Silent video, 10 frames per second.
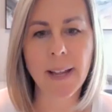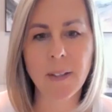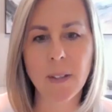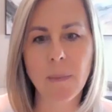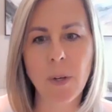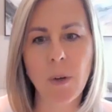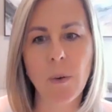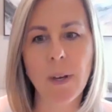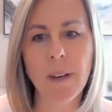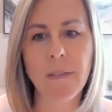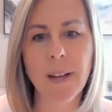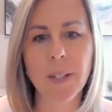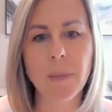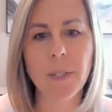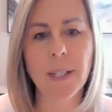some new
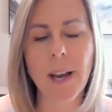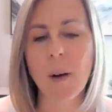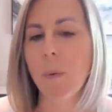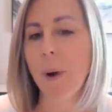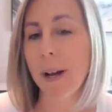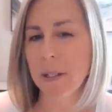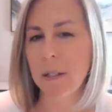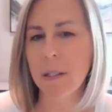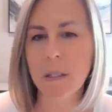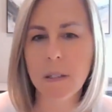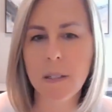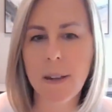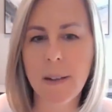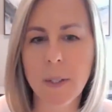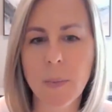investments out west.
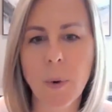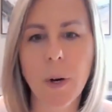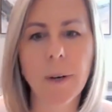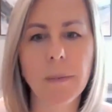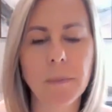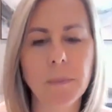Tell us more.